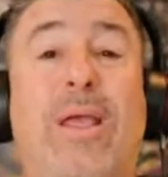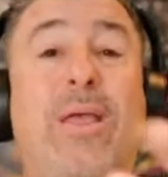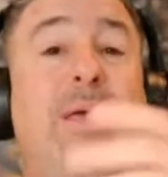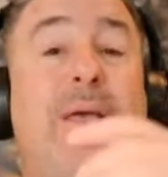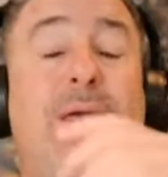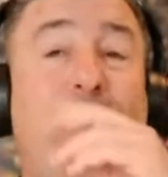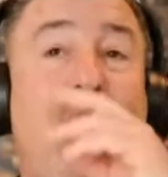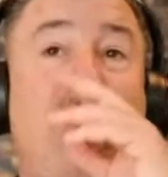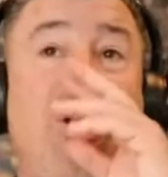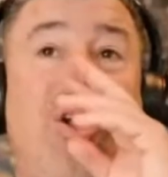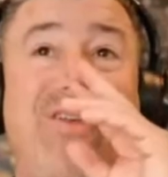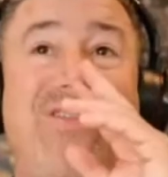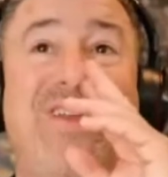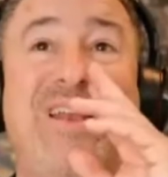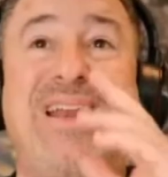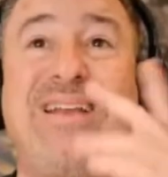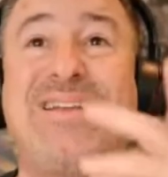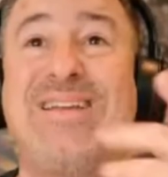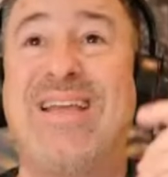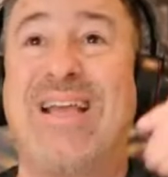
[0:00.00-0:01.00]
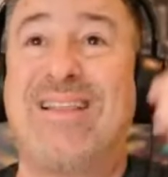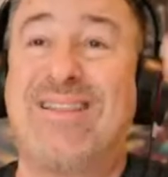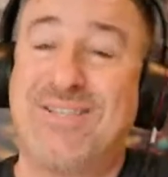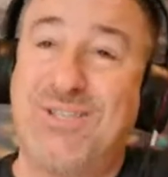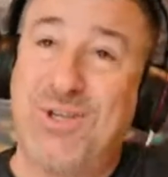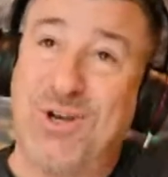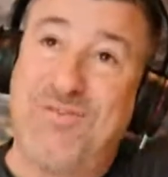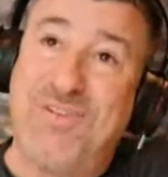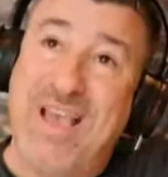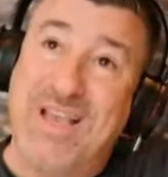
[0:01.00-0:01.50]
You don't even need to take the
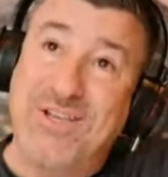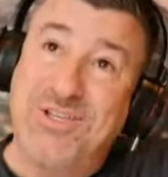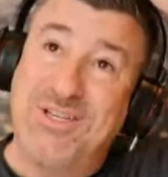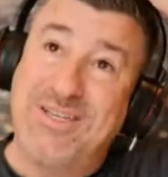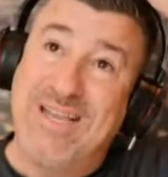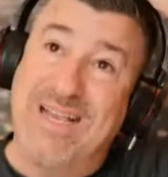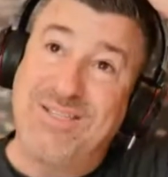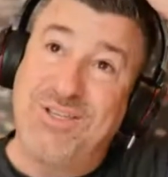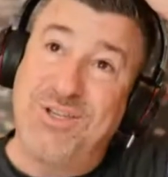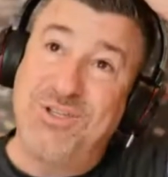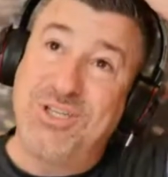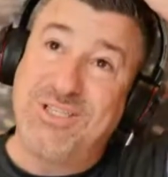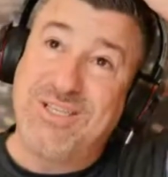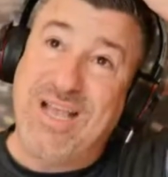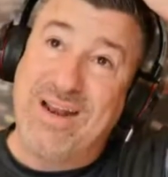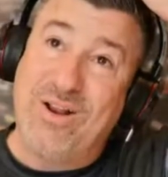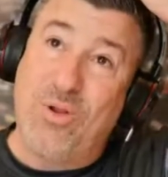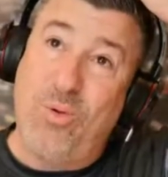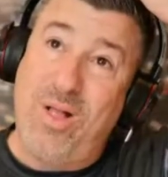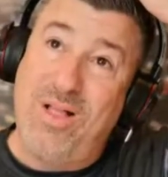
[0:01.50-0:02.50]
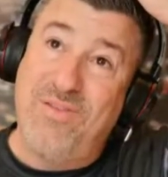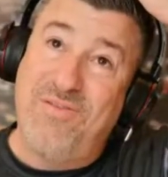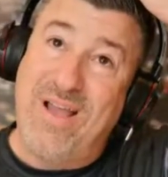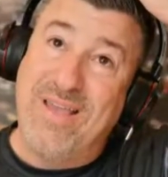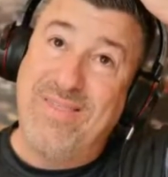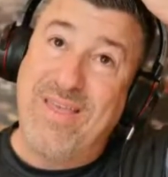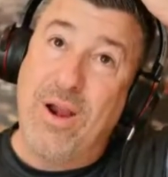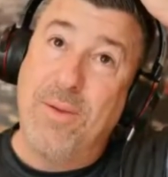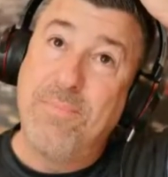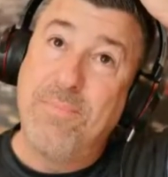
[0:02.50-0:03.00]
certification test. You just got to qualify there.